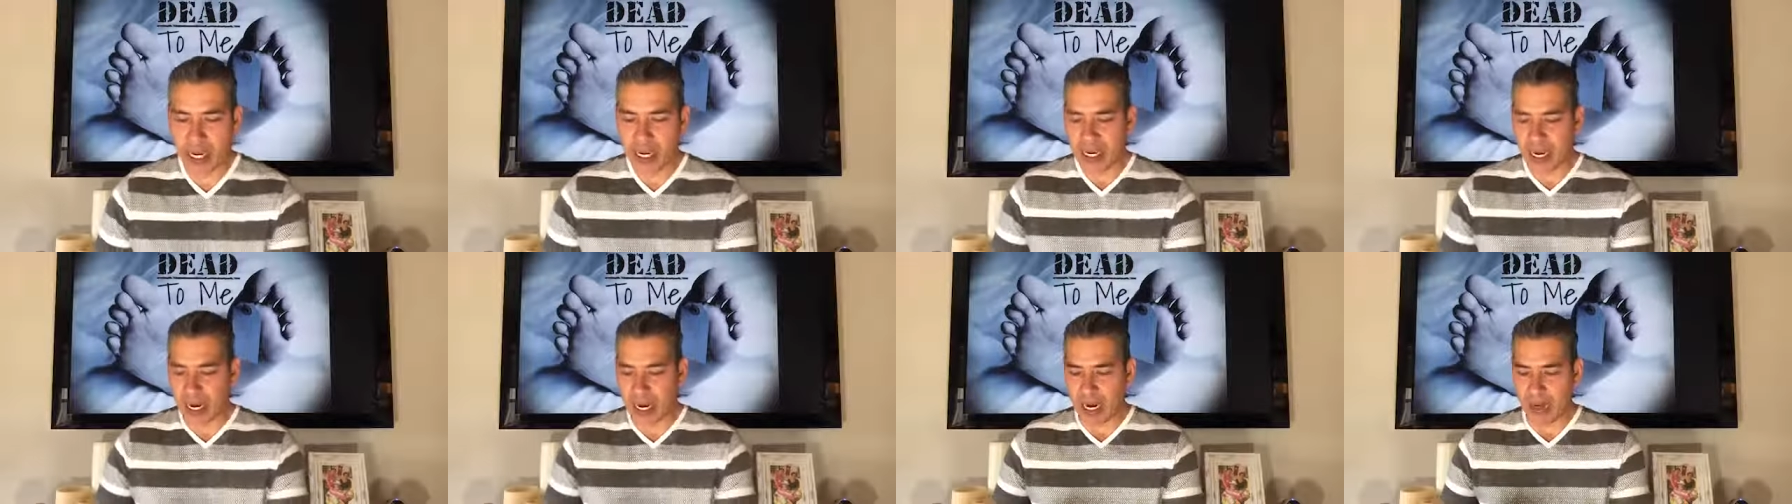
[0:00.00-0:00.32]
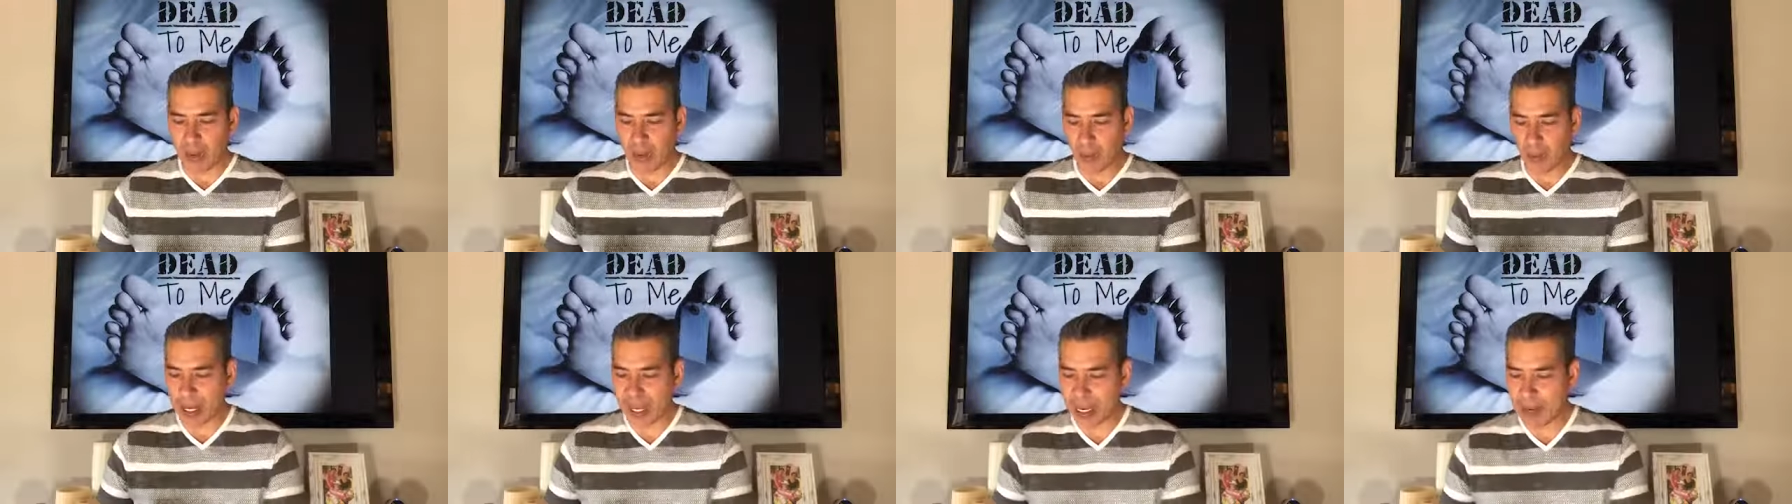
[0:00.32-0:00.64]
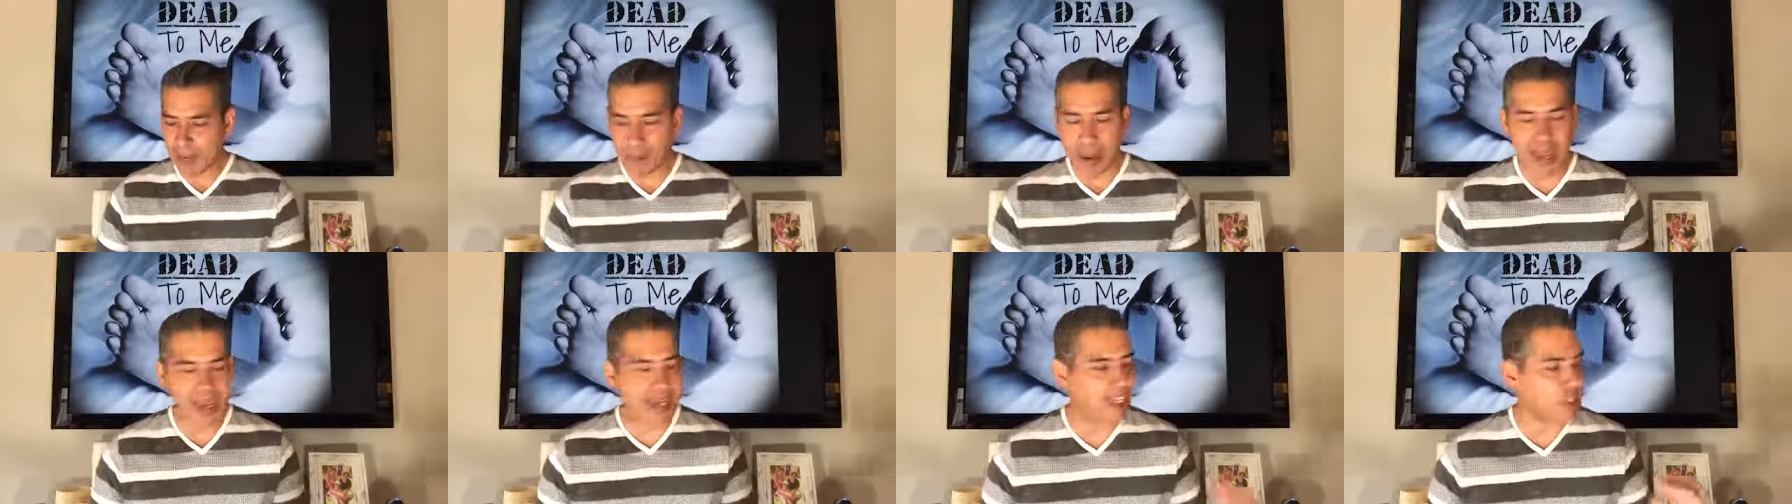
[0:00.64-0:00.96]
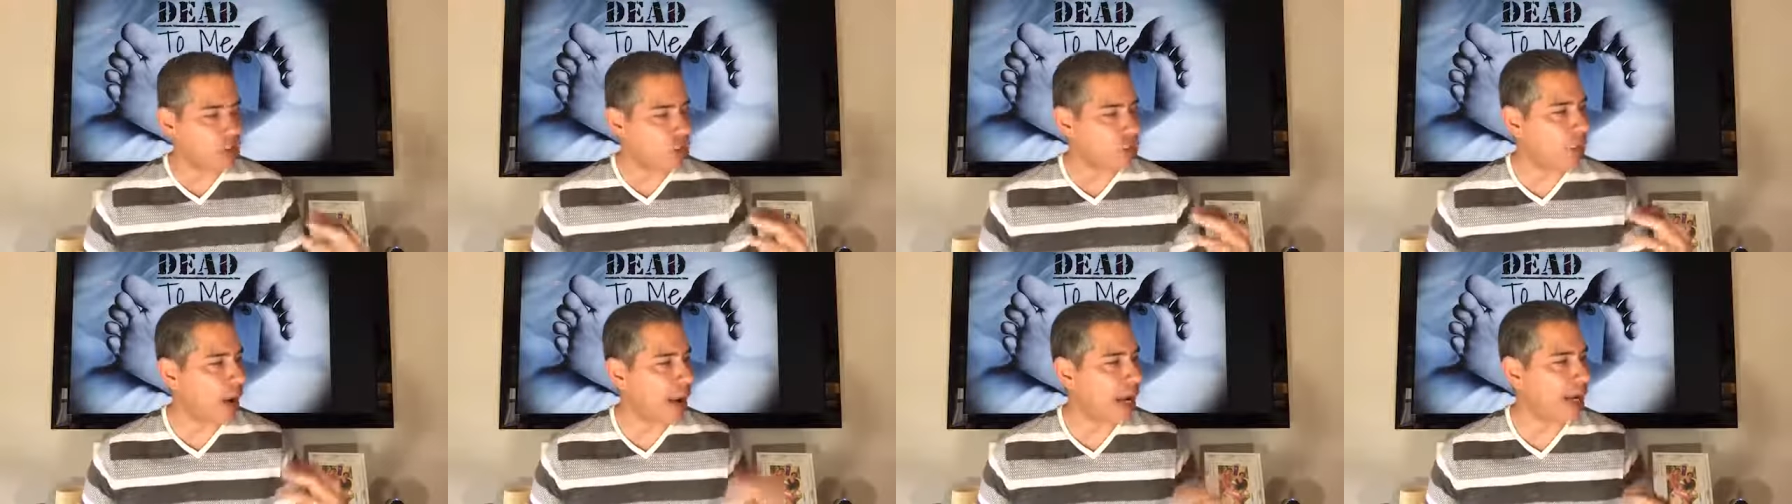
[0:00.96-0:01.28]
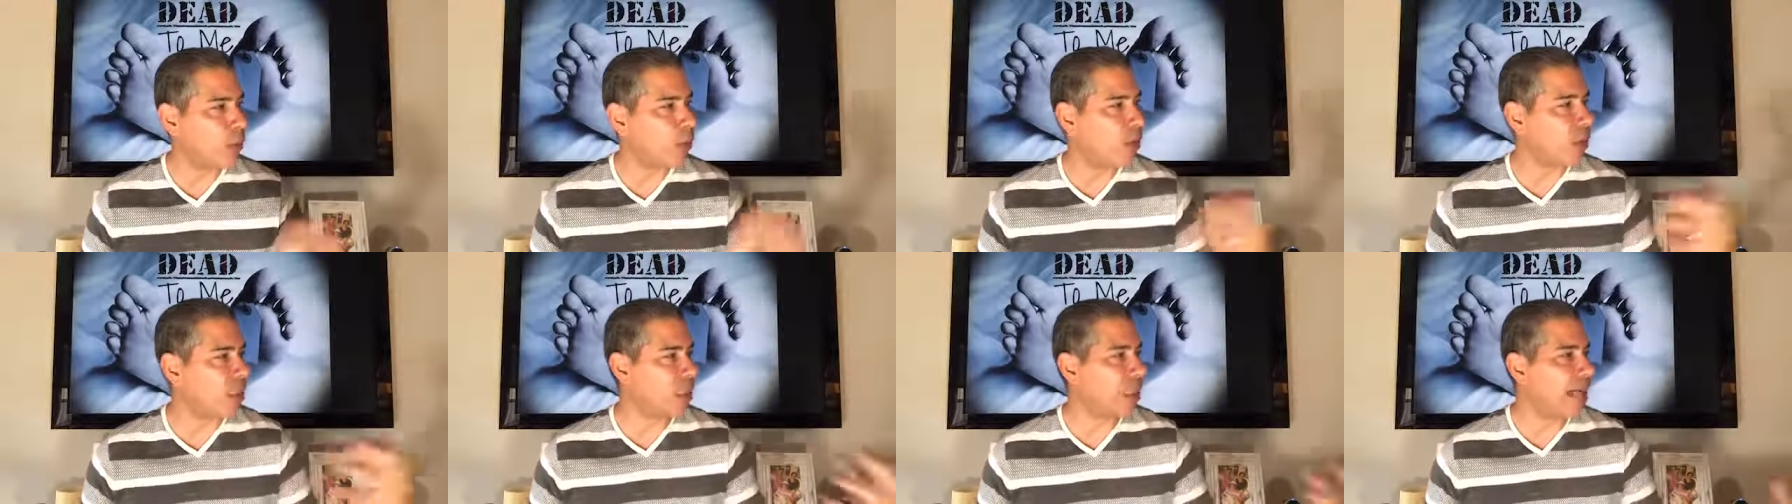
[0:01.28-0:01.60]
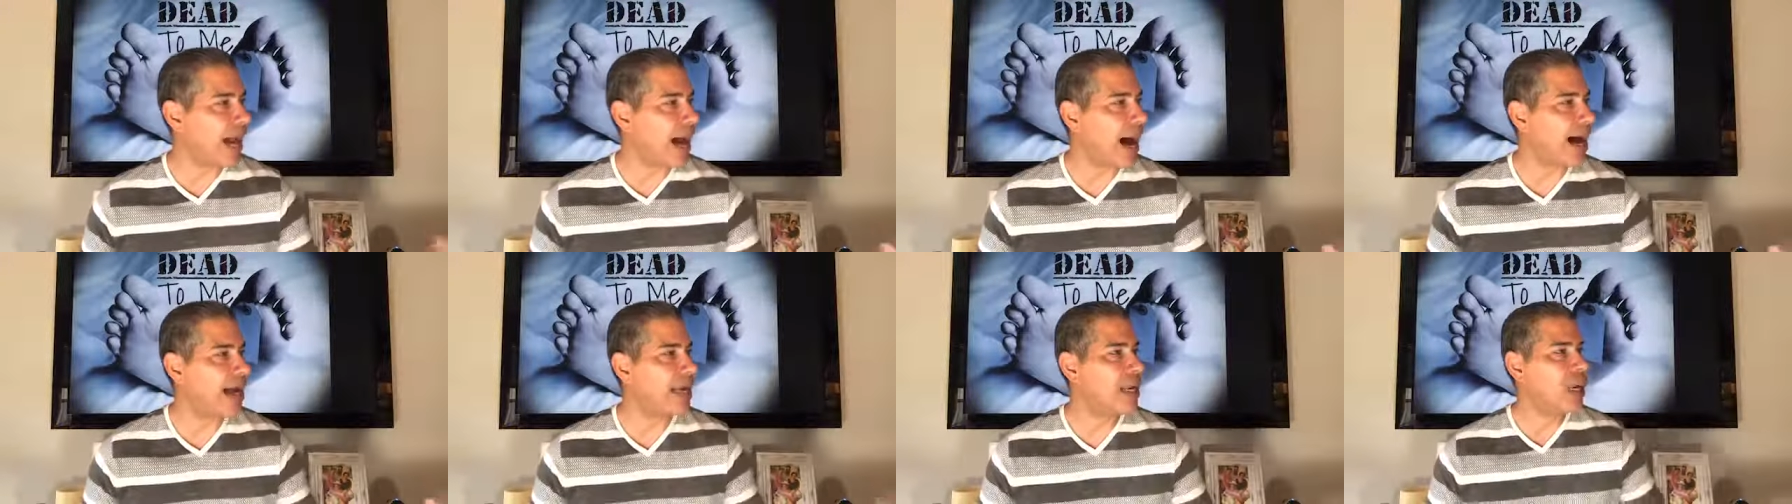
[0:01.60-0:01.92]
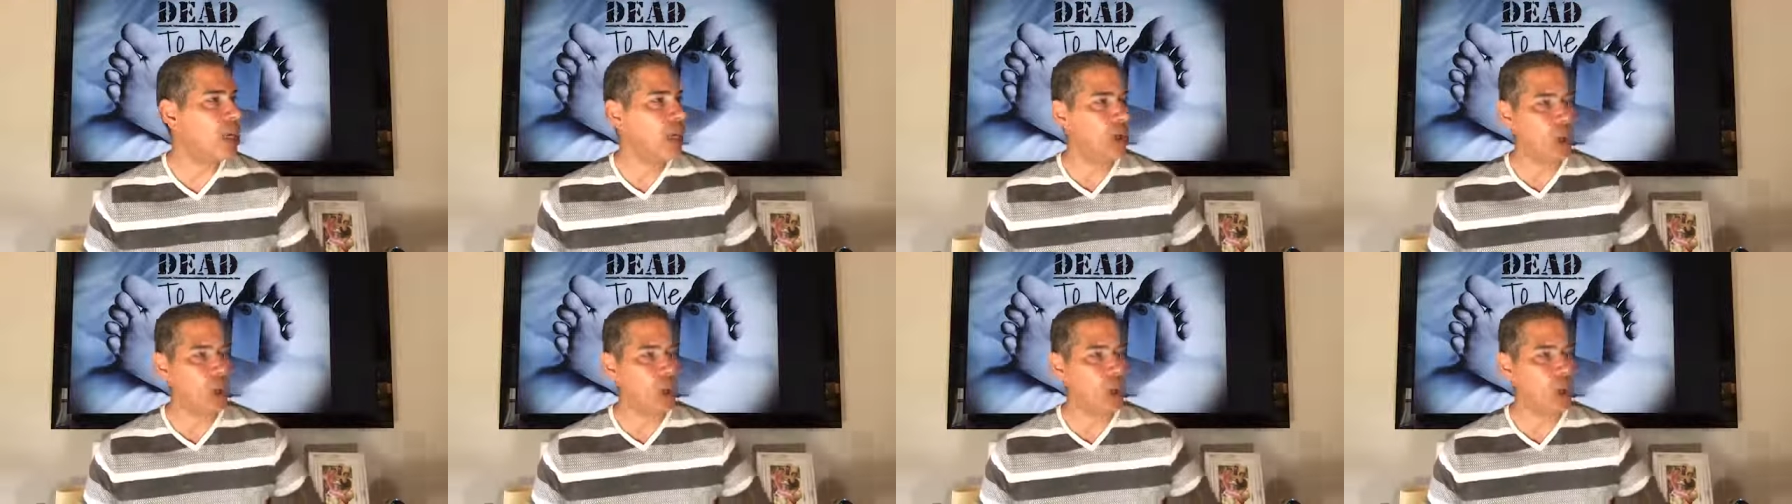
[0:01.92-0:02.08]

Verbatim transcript: Uh, he made us right with God.